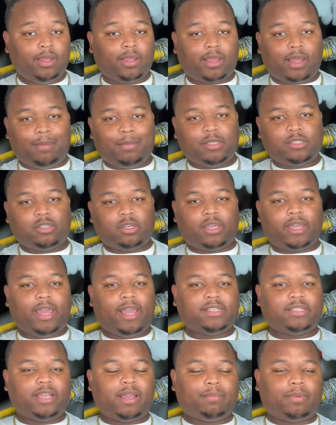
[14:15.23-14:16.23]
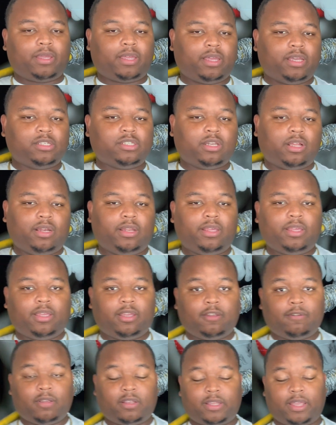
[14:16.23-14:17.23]
Comment your cash app again, Charlene.
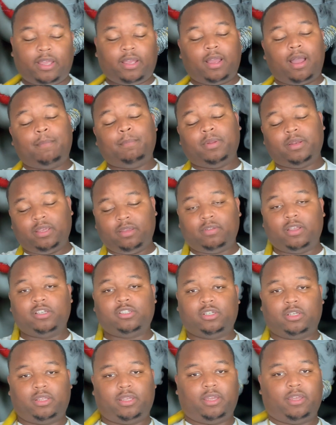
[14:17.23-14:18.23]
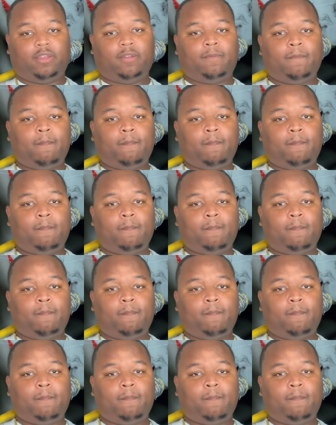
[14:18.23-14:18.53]
I believe that's your name.